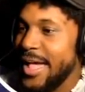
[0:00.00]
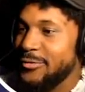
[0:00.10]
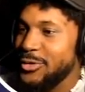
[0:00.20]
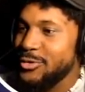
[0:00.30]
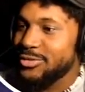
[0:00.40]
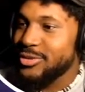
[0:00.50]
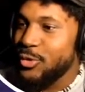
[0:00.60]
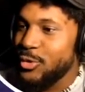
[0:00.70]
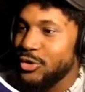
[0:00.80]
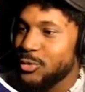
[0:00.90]
Have you
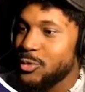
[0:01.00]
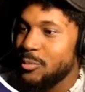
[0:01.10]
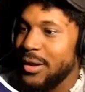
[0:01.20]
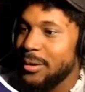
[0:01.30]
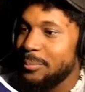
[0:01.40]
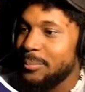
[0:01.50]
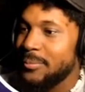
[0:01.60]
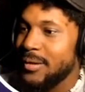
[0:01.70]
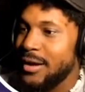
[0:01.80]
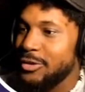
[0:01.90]
told your roommate
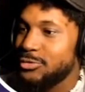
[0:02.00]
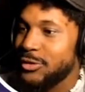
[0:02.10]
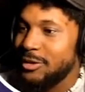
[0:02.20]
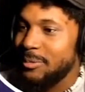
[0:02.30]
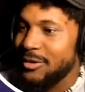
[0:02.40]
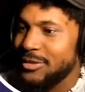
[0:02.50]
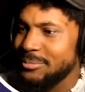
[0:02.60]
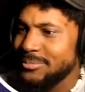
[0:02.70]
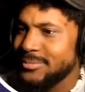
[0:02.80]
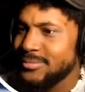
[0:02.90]
how you feel about
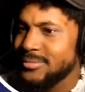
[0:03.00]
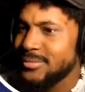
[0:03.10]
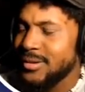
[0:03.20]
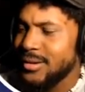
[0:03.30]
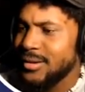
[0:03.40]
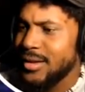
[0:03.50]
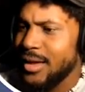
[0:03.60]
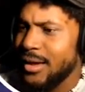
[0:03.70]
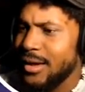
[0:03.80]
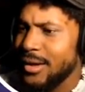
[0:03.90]
them?
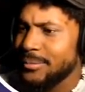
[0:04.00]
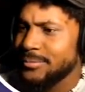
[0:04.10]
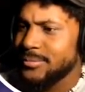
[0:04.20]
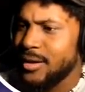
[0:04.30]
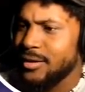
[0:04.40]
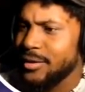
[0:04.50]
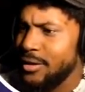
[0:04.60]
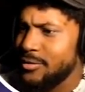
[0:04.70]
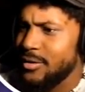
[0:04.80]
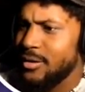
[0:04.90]
Uh,
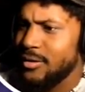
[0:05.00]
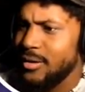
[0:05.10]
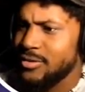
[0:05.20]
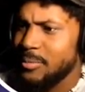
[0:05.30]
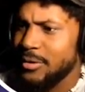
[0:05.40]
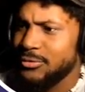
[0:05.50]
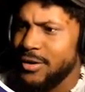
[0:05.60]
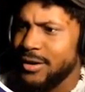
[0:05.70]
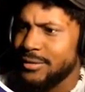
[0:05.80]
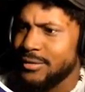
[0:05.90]
he, he's my
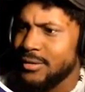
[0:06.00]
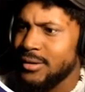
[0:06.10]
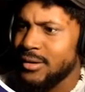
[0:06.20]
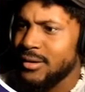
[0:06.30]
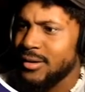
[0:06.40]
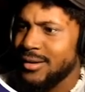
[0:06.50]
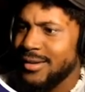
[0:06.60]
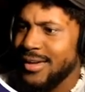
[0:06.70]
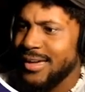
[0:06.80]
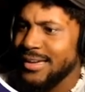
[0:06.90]
friend.
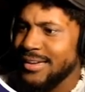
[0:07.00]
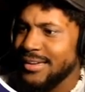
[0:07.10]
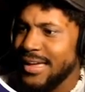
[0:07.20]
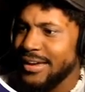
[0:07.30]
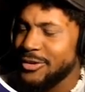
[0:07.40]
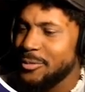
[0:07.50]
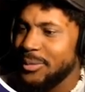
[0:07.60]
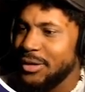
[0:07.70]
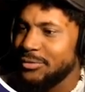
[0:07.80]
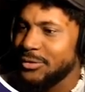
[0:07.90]
Huh? I don't
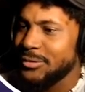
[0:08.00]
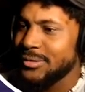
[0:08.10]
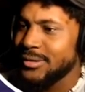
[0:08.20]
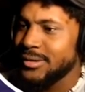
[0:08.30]
believe you.